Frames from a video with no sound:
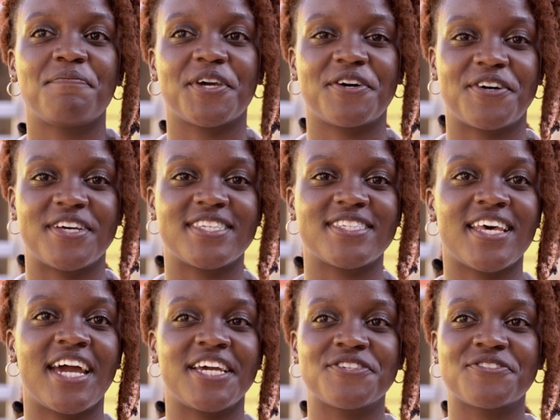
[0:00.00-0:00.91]
because
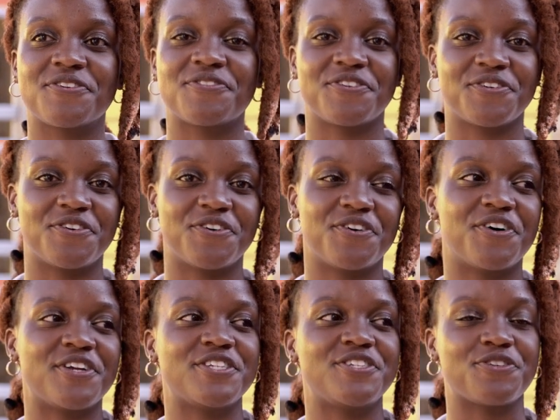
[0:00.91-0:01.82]
high school would go
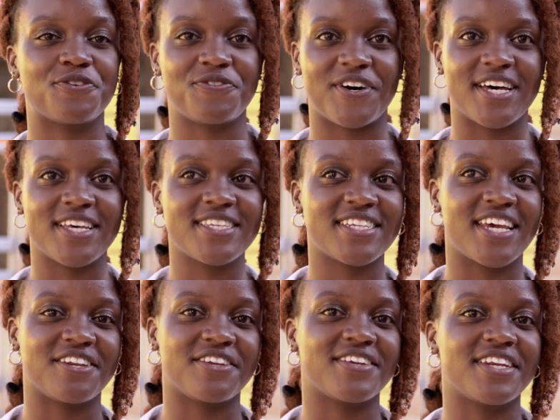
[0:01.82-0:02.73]
on so fast
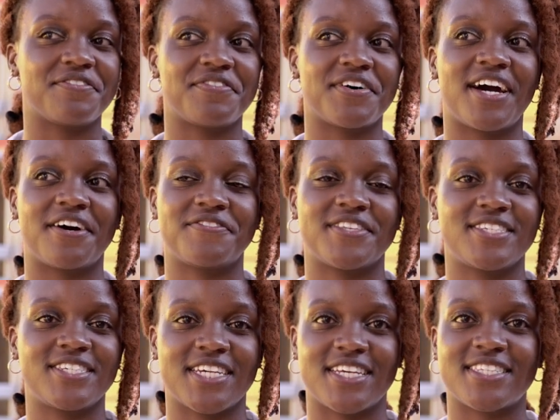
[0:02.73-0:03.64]
and you'd never have
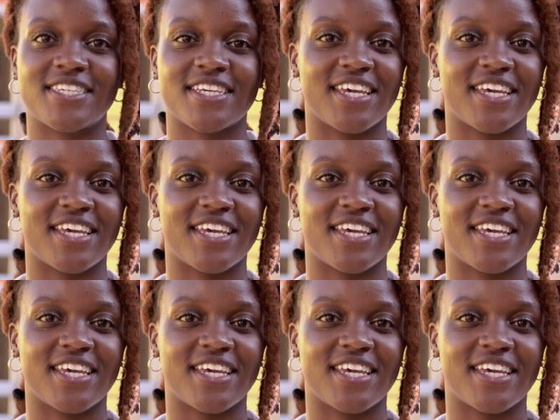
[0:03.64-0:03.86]
this chance